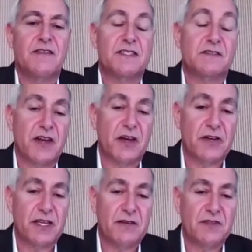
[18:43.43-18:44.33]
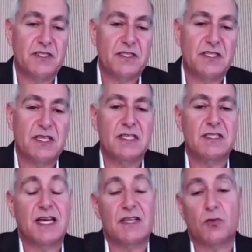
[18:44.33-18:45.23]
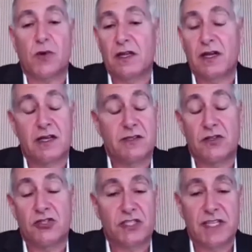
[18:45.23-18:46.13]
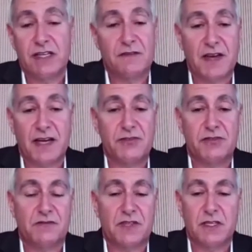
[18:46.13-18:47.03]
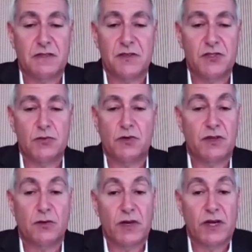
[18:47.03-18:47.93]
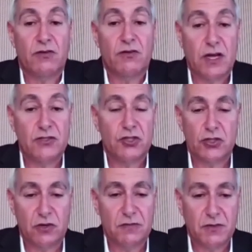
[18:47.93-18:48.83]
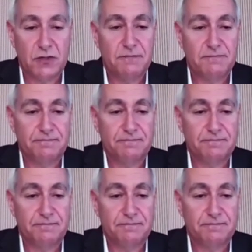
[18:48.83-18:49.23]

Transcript: the severity of the disease as well as on genetic factors of the individual that we are not sure about.